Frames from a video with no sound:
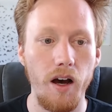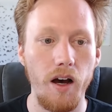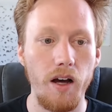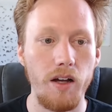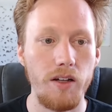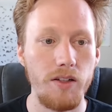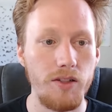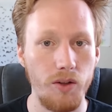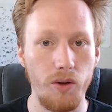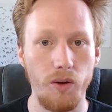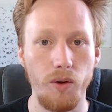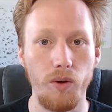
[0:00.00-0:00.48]

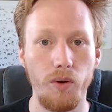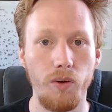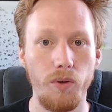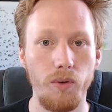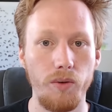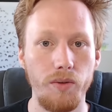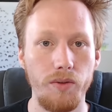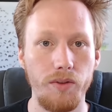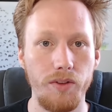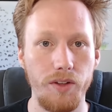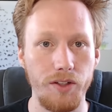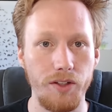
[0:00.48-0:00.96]
So
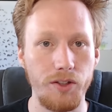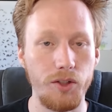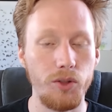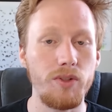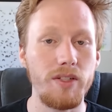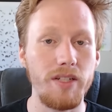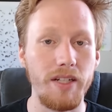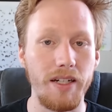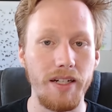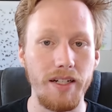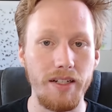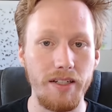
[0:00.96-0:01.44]
the two
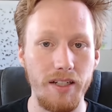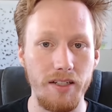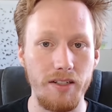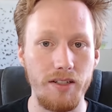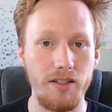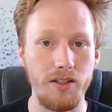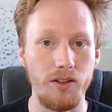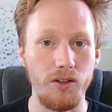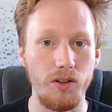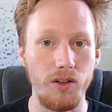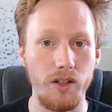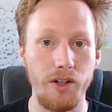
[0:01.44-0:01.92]
cities can
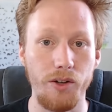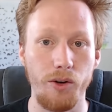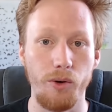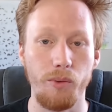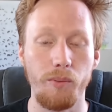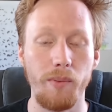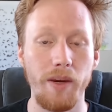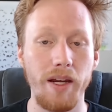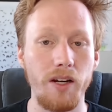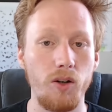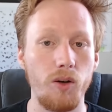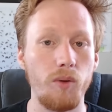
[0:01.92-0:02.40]
still
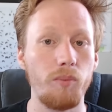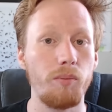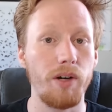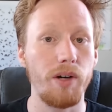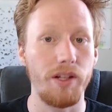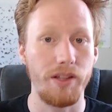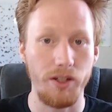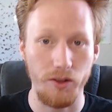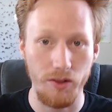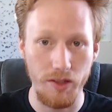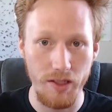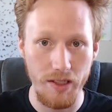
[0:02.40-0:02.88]
intermingle, but
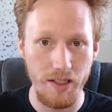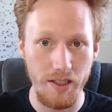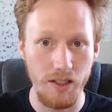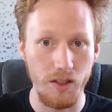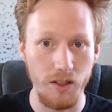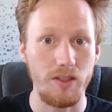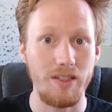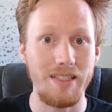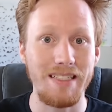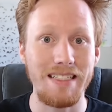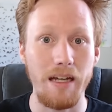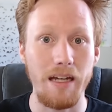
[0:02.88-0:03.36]
they're still
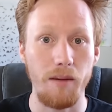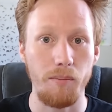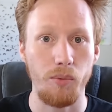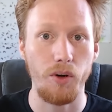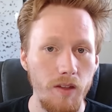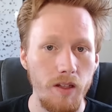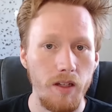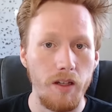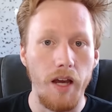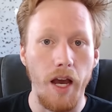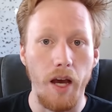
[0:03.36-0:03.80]
separate.